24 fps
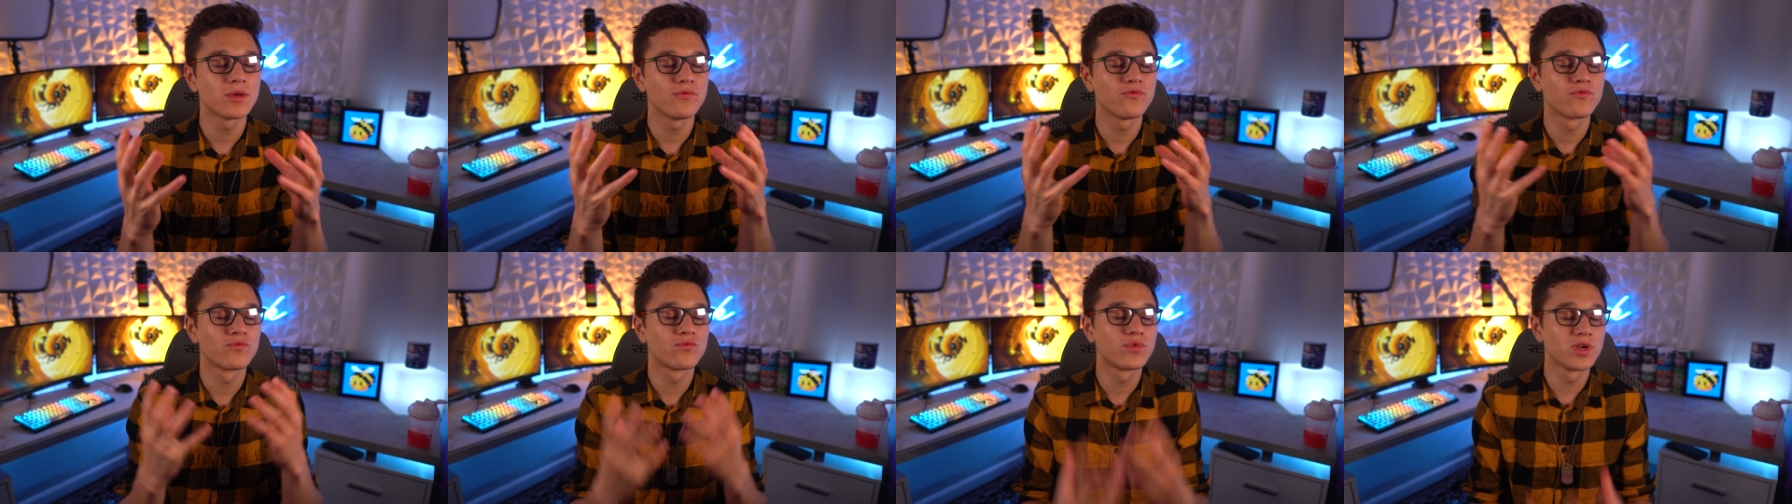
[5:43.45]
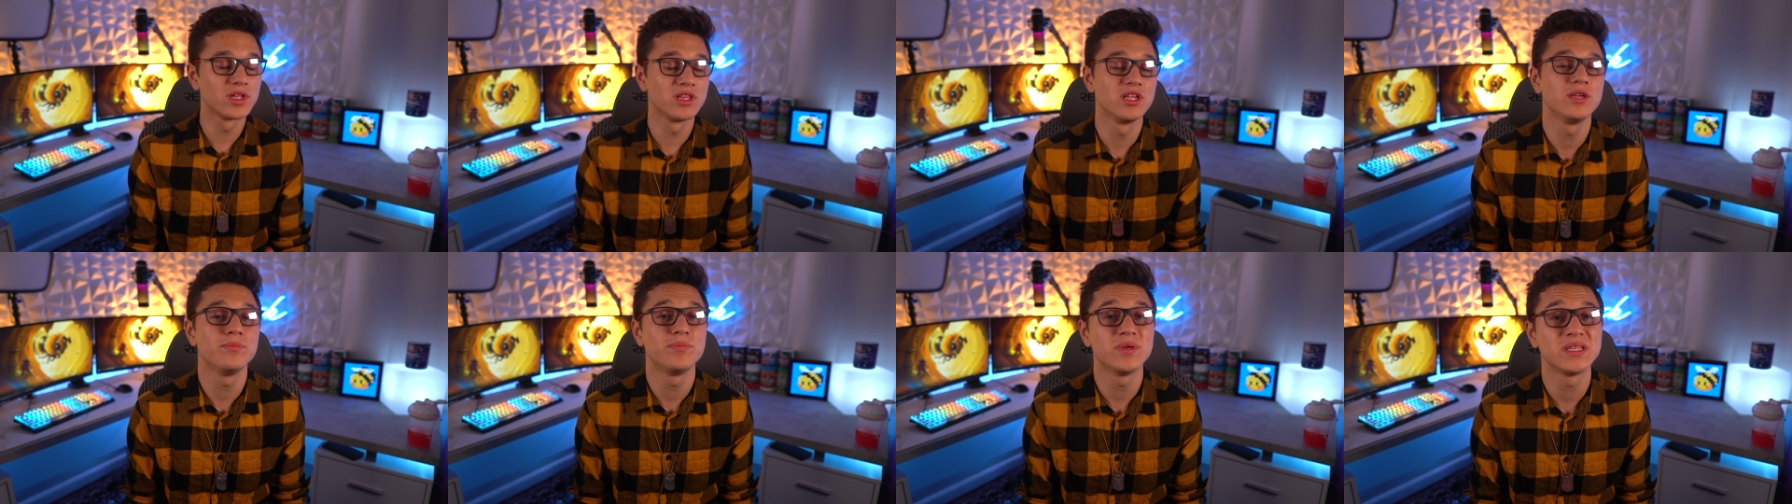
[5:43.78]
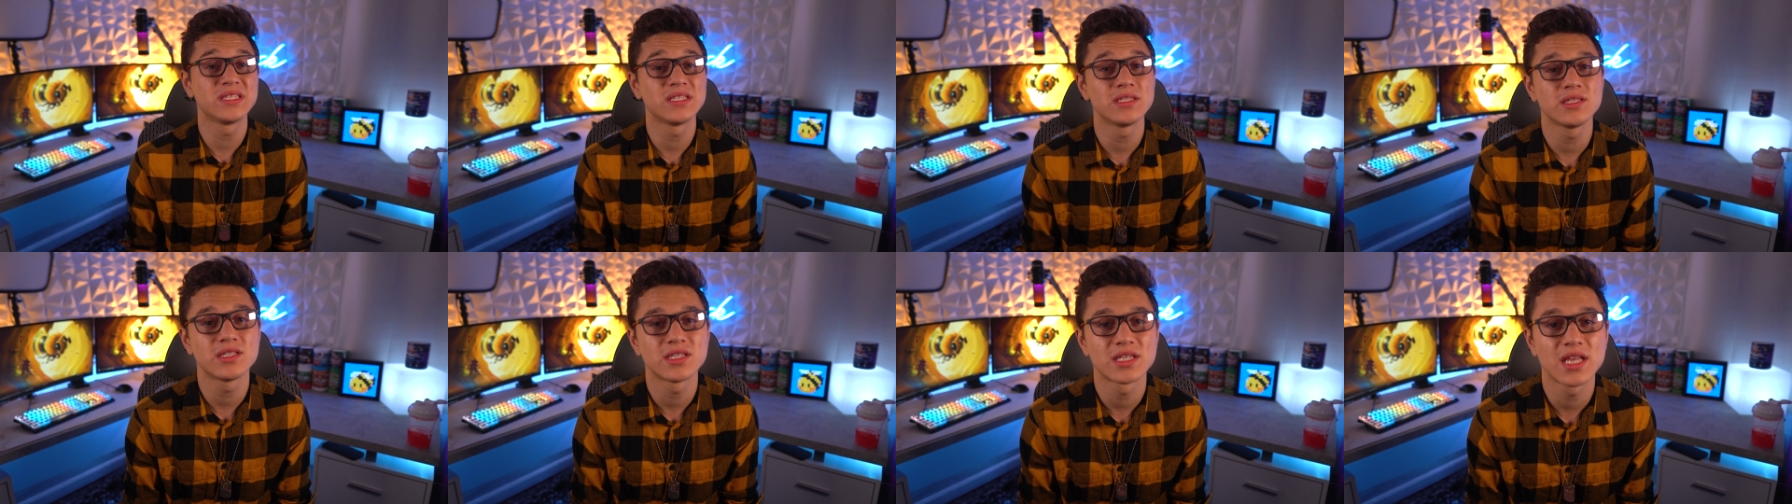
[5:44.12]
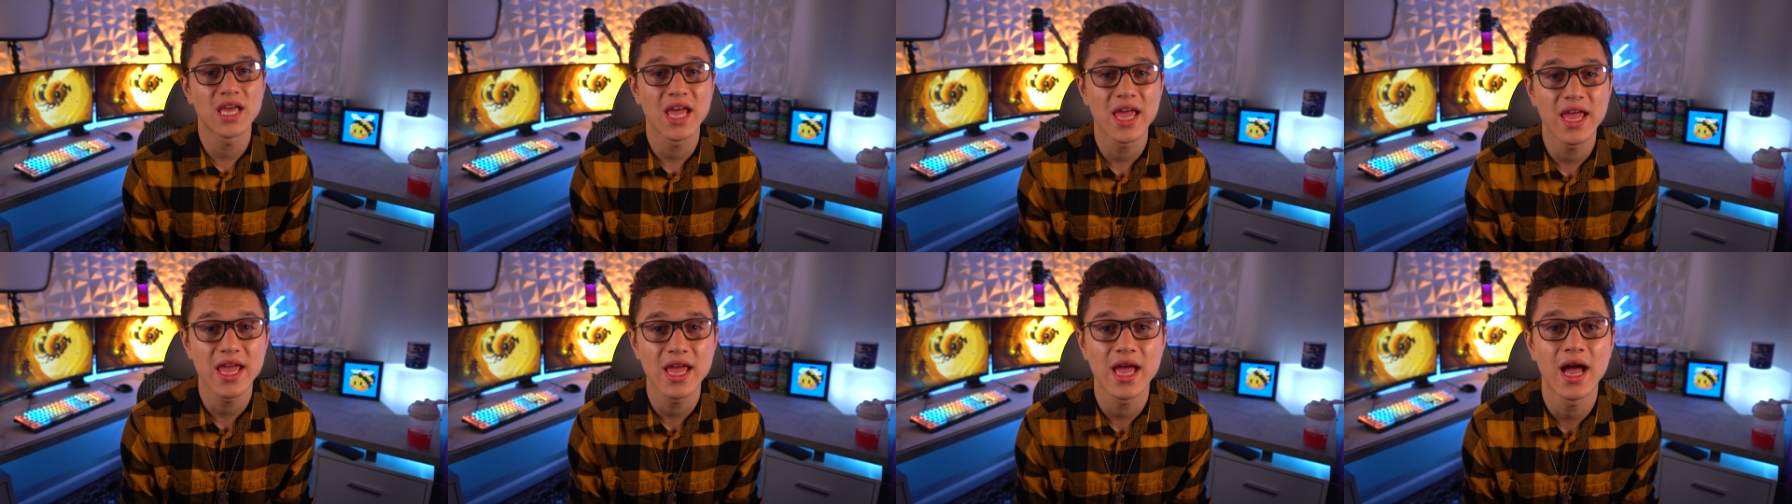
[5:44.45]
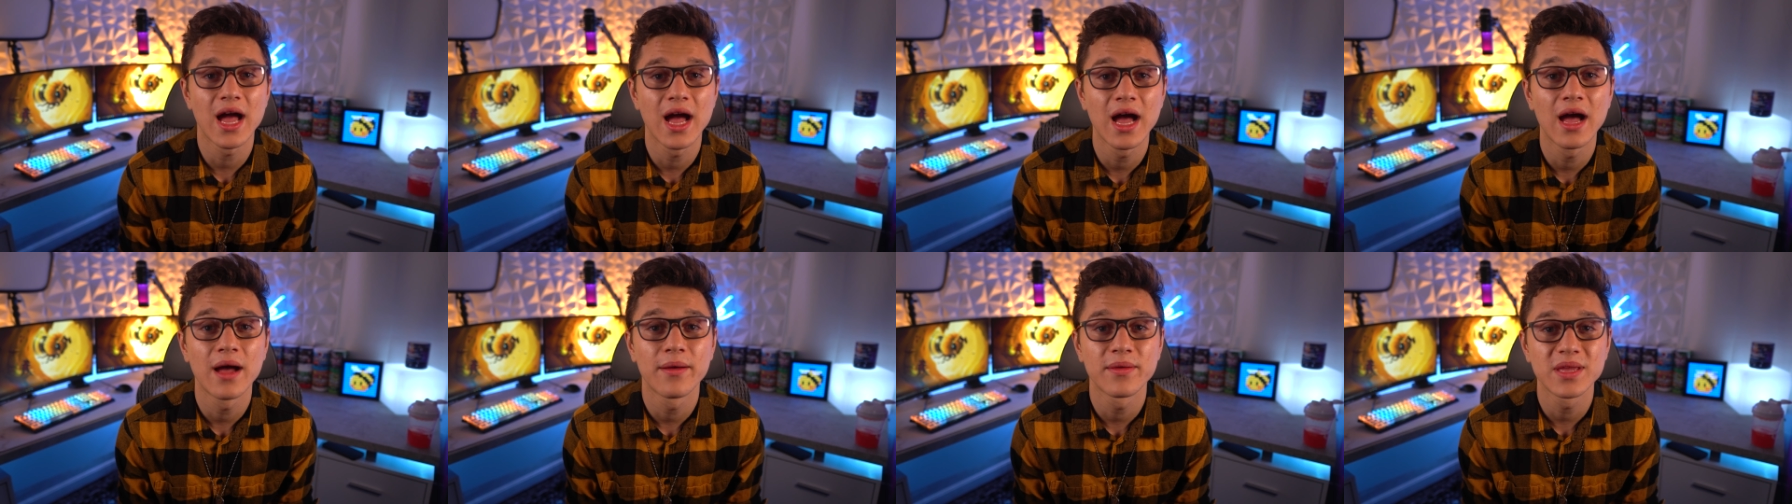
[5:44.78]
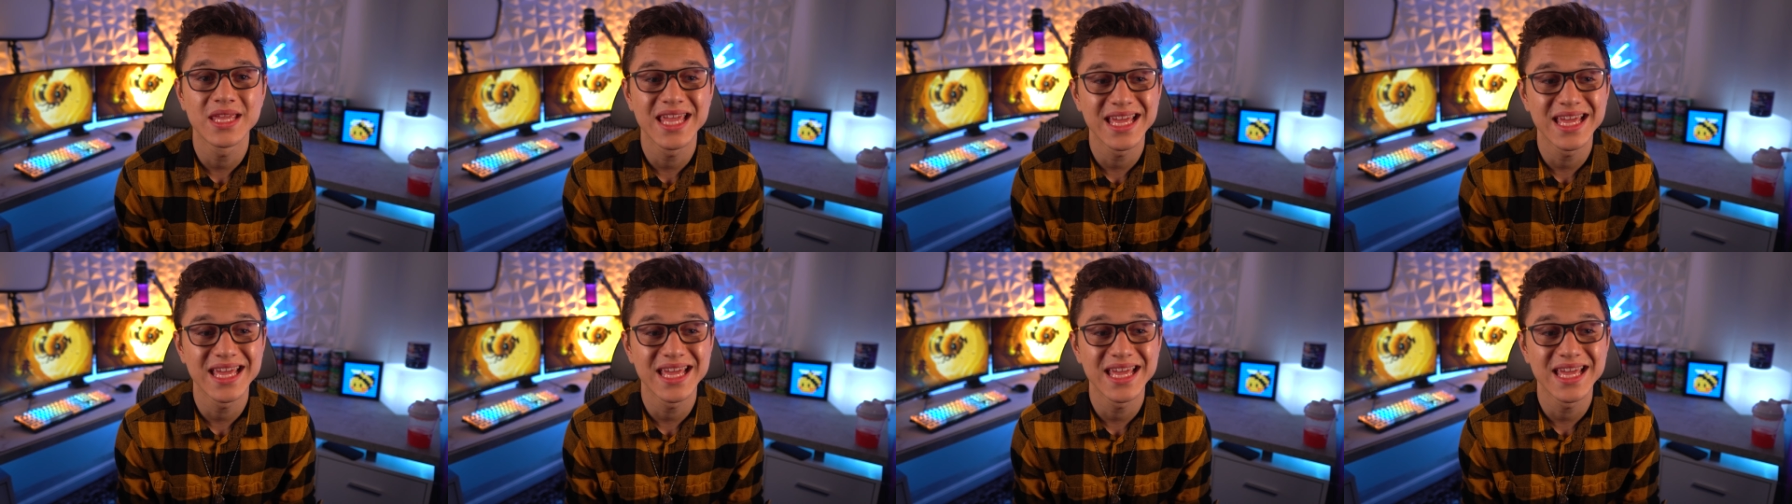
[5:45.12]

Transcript: really busy today um,